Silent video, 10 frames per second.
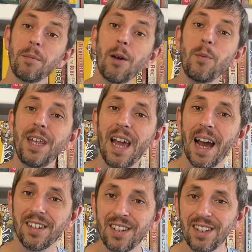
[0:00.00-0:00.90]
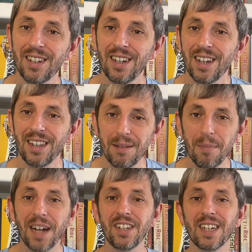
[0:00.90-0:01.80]
going with yes.
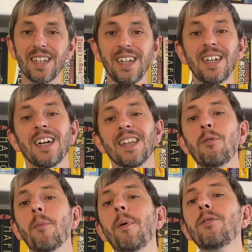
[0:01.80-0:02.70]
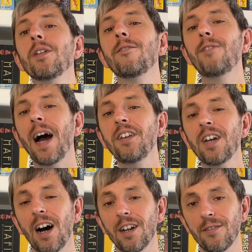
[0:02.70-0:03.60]
Thematically, they were both at the
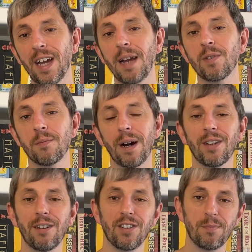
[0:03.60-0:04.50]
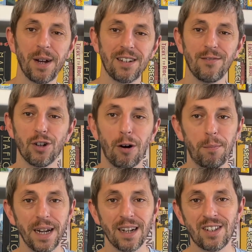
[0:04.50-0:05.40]
vanguard of games about their respective
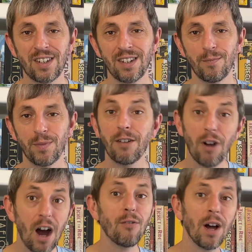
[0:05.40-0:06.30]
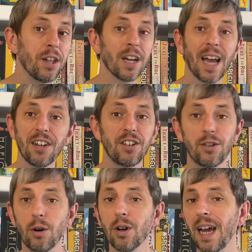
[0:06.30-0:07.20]
topics. There are other cat and
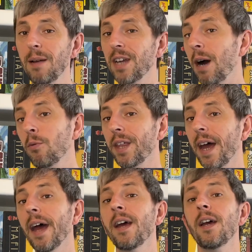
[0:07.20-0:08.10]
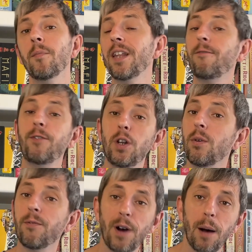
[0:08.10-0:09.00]
dog games out there, but they're few
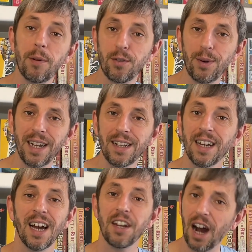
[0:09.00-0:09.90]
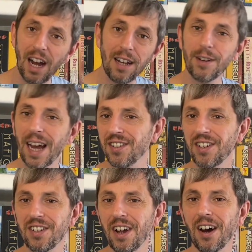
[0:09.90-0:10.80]
and far between, and Isle of Cats
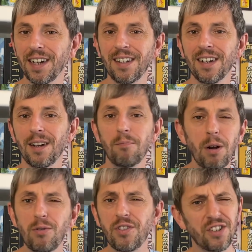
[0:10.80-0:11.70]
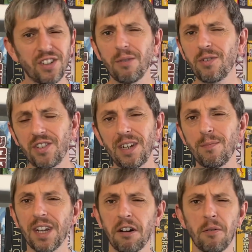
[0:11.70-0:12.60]
aside, most just don't seem
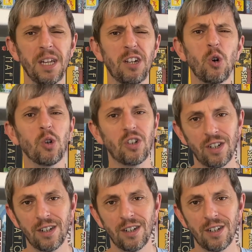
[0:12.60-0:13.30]
terribly good.